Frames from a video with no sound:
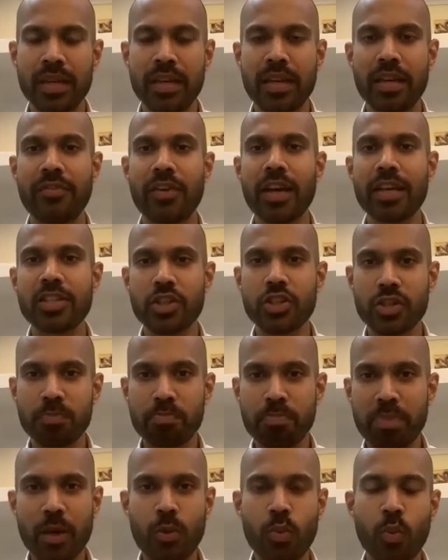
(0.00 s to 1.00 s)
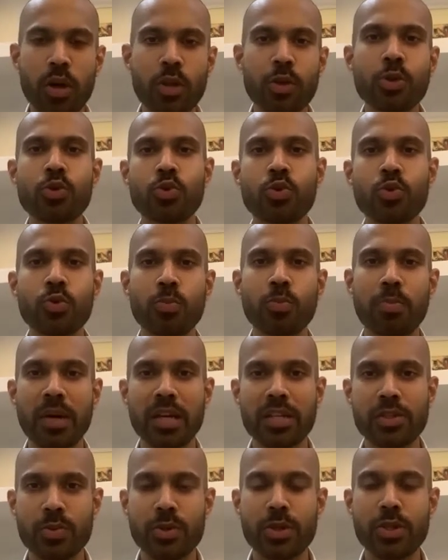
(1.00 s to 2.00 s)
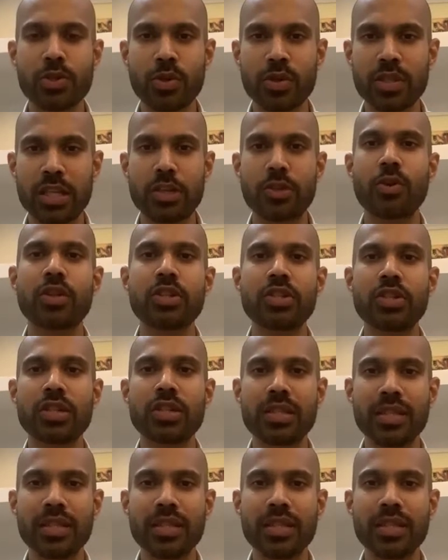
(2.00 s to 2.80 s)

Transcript: If I just pick 1 or 2 buzzwords or technologies